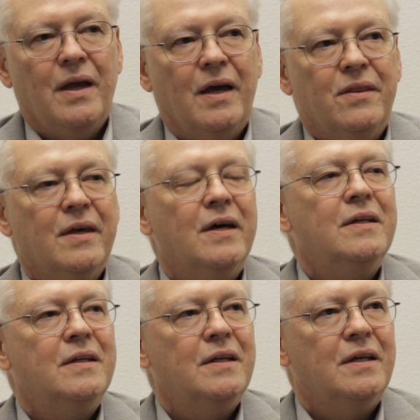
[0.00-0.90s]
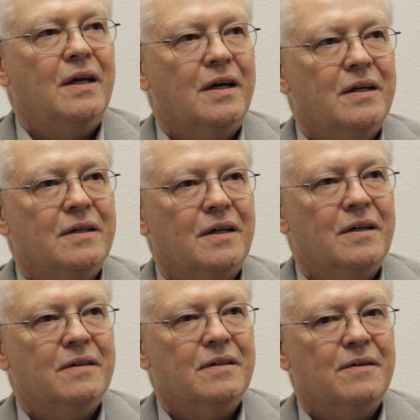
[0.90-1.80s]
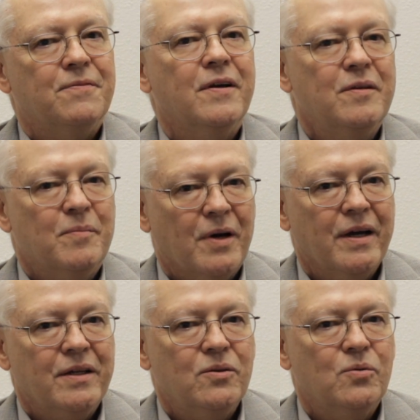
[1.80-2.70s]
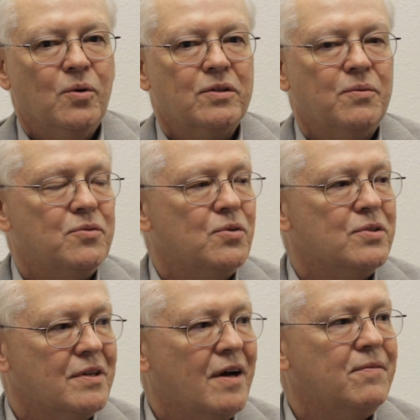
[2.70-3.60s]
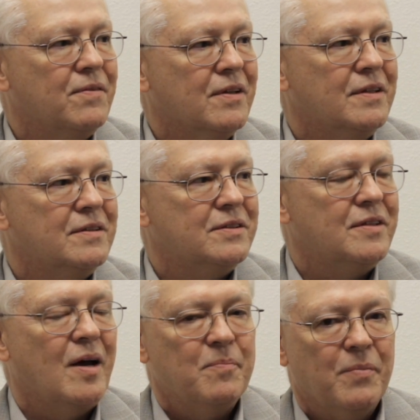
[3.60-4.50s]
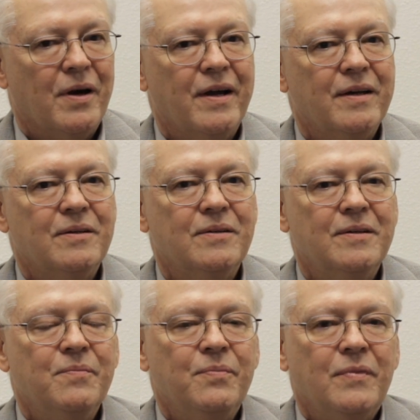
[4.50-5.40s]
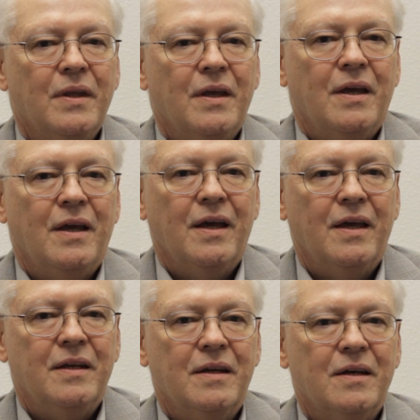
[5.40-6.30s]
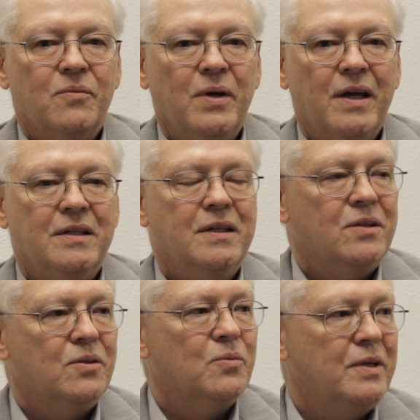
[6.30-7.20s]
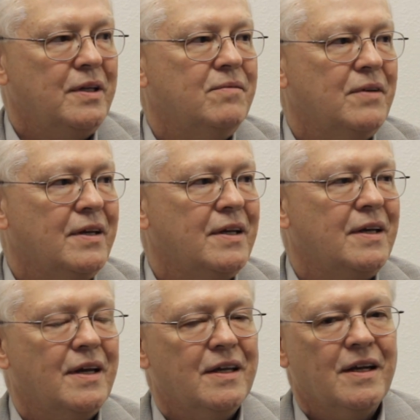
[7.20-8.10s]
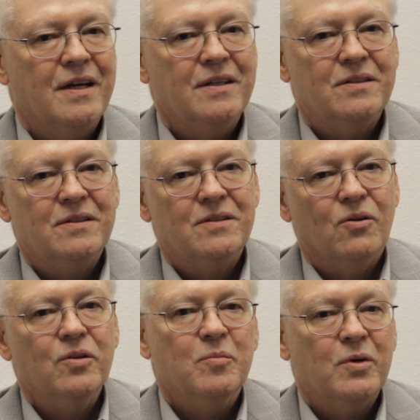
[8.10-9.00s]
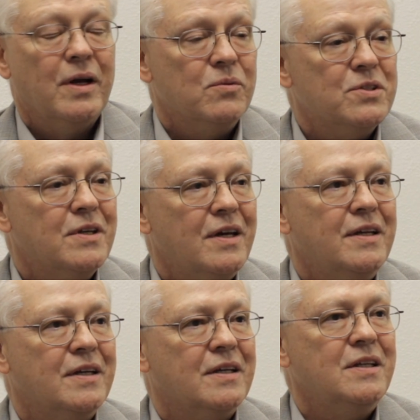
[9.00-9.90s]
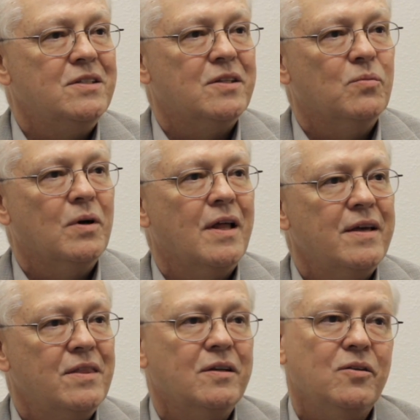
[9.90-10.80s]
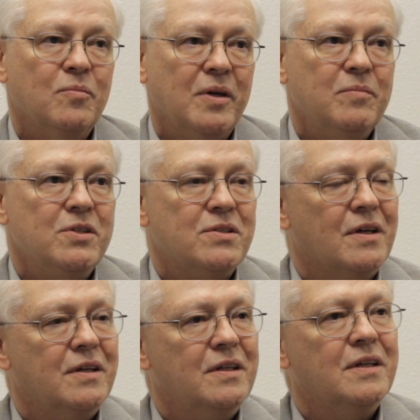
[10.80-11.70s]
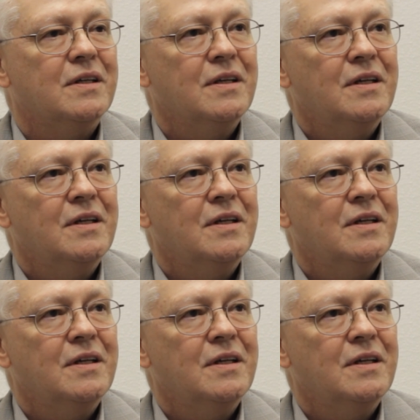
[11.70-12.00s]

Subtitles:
And then a friend of mine who worked with Drosophila stopped by, and we had dinner one evening, and I told him what I was studying, and he said, well, I think you may be studying